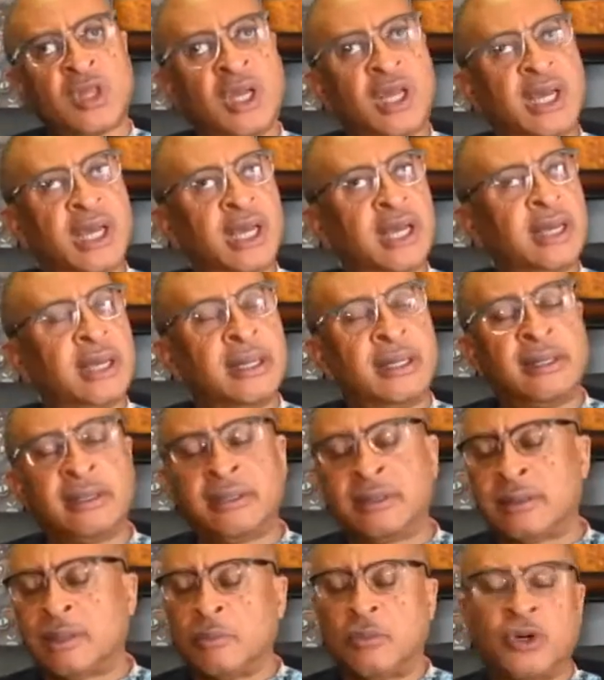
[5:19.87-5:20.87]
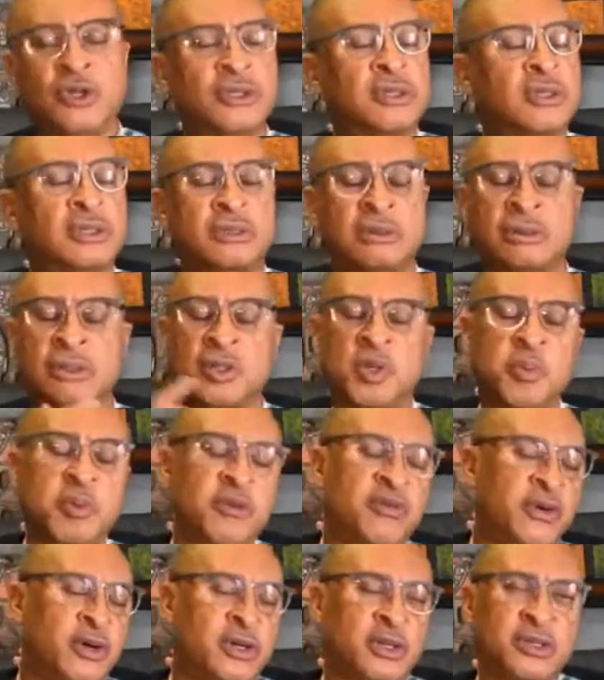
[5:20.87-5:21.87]
and amongst a group
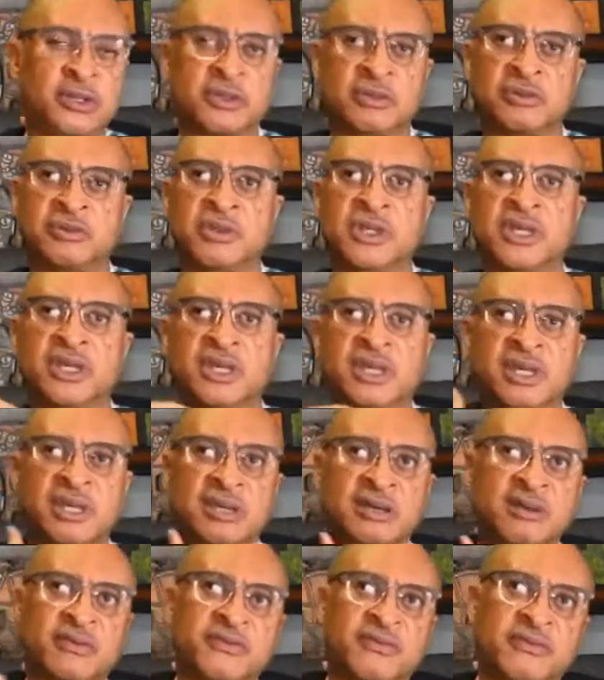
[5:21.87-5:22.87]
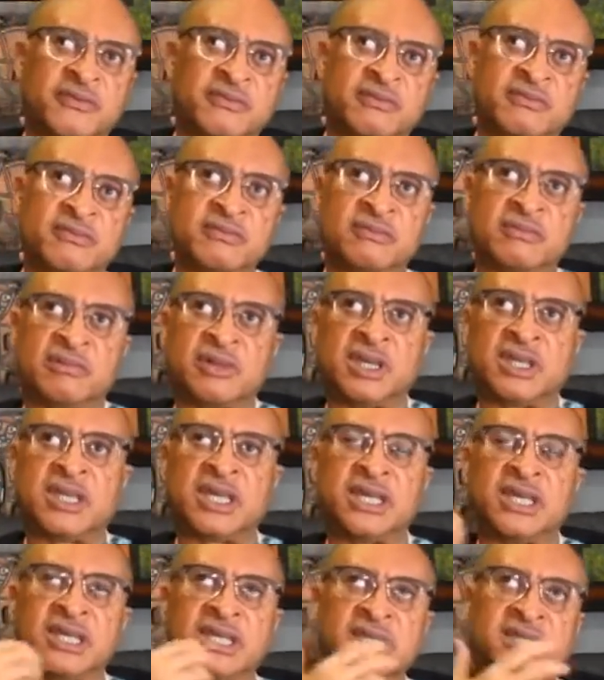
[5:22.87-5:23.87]
of us, we
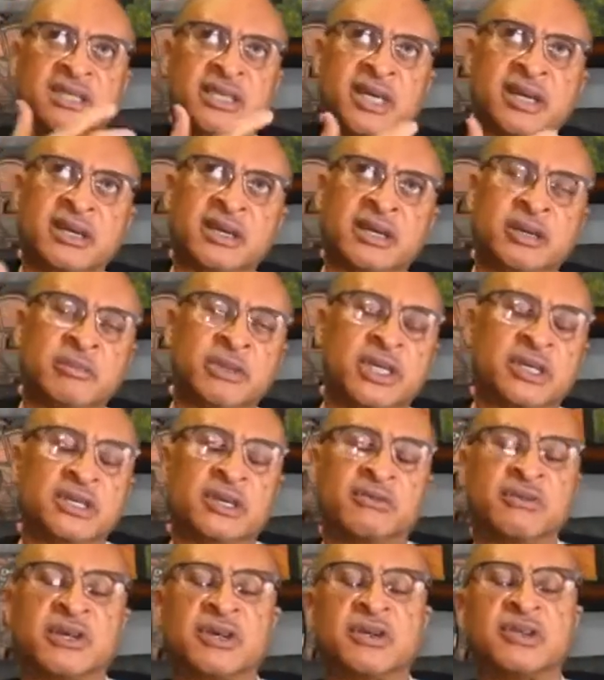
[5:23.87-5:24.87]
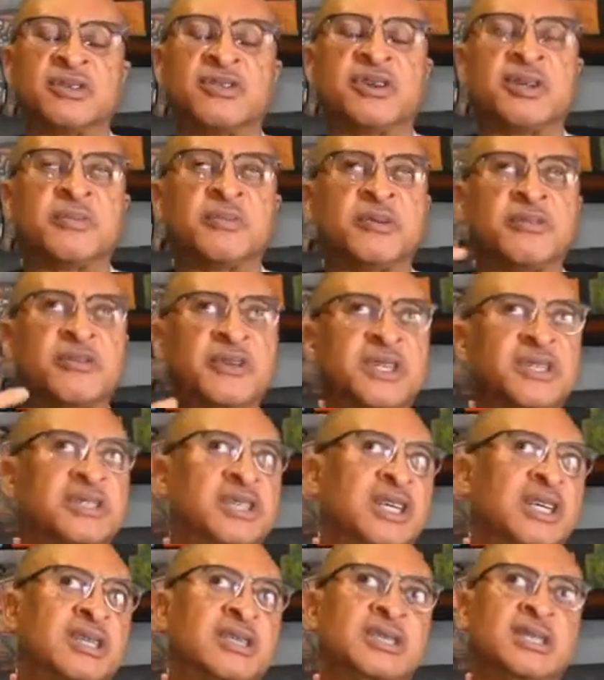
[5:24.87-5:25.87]
created the steering committee of the concerned
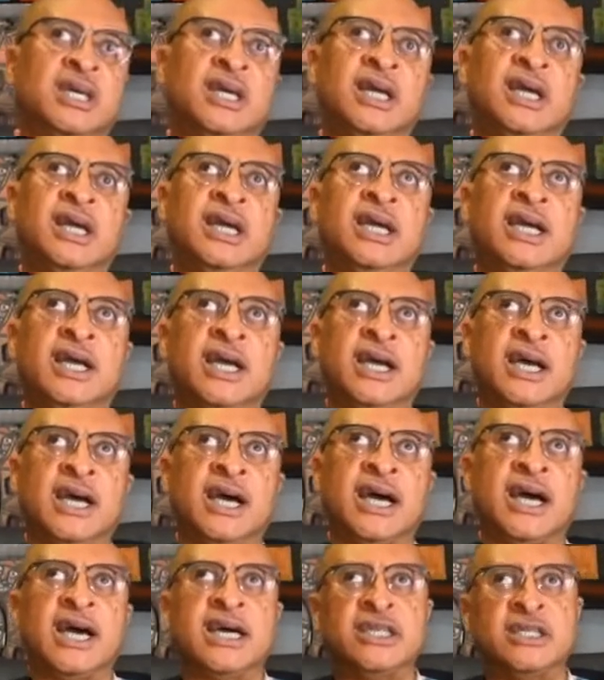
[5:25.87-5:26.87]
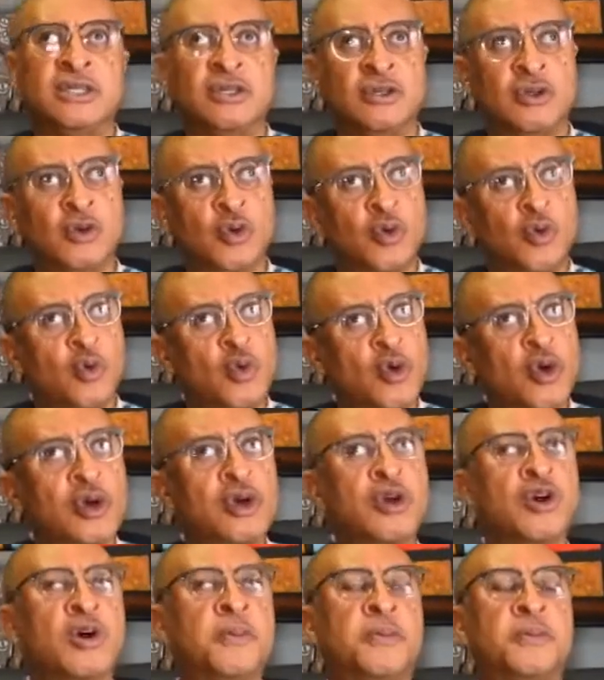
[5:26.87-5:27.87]
professionals and
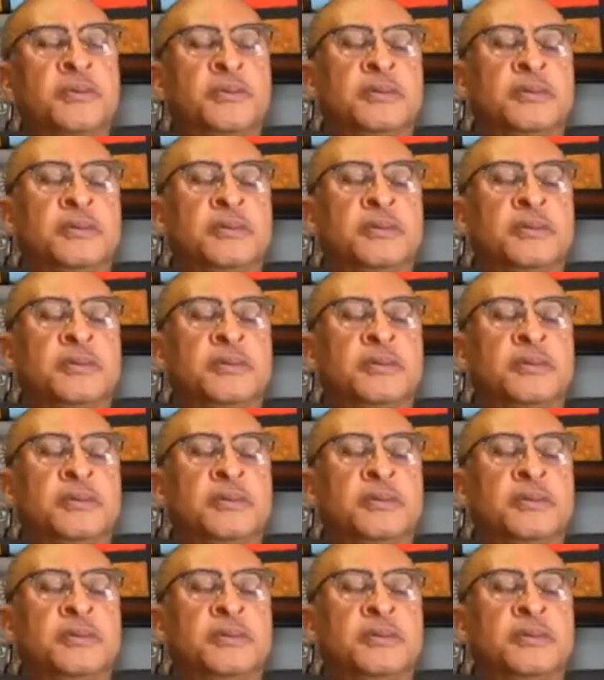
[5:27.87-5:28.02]
woke up